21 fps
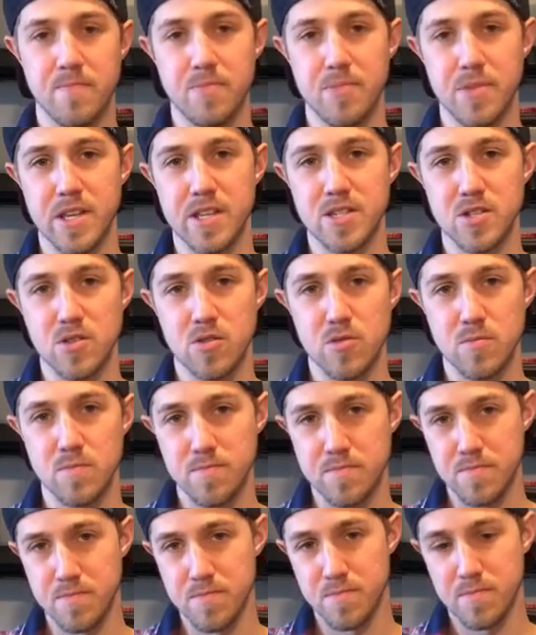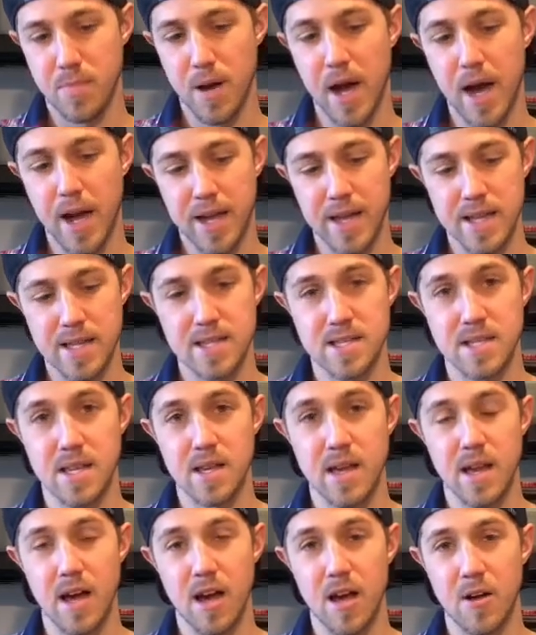these little pockets
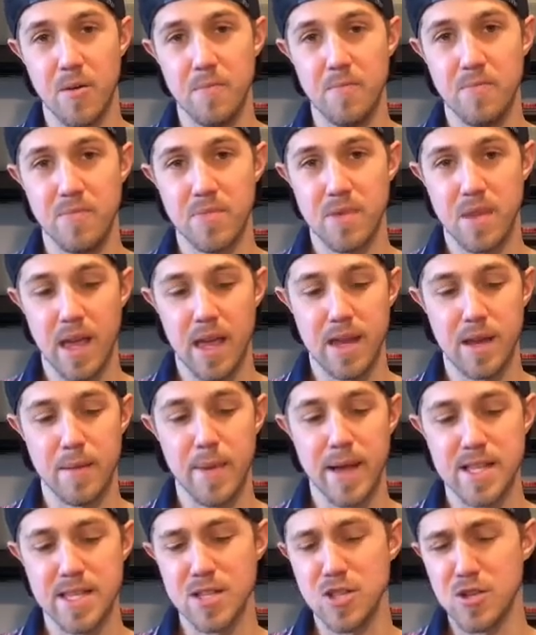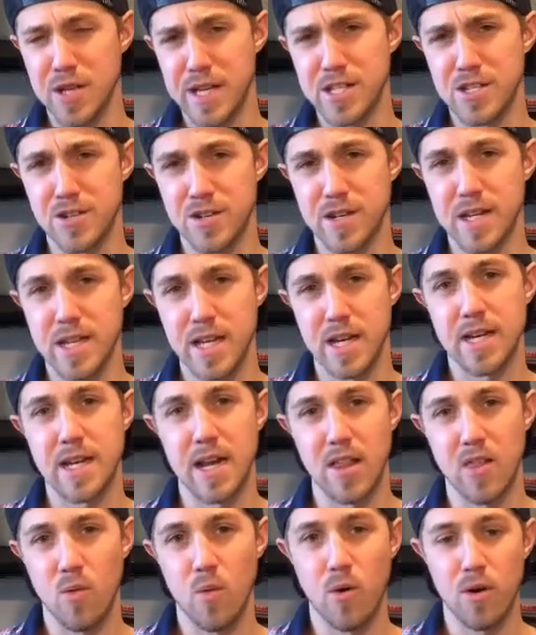um, and it makes it a little easier to get it
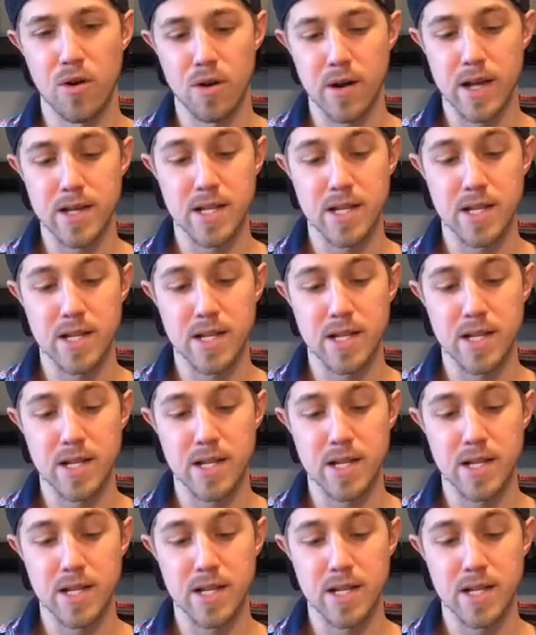out of the water.